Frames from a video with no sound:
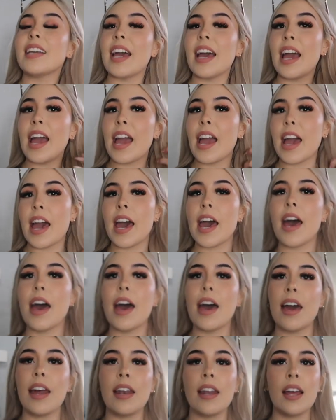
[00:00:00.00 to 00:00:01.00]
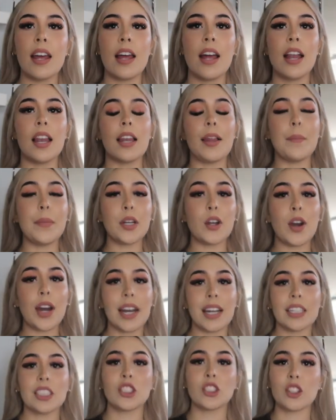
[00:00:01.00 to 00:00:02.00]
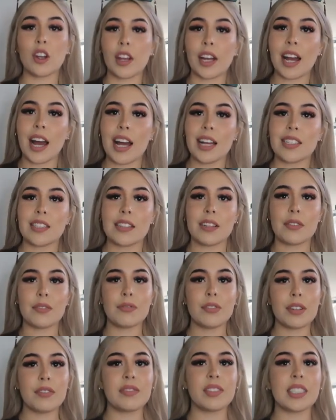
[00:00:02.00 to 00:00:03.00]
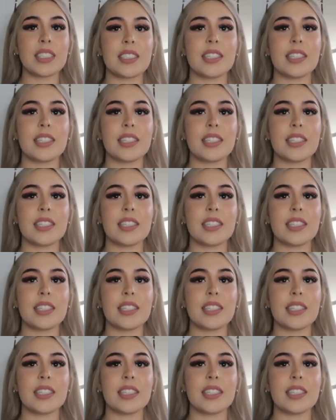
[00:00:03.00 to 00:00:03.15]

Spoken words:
day, and let me go ahead and show you guys the fit for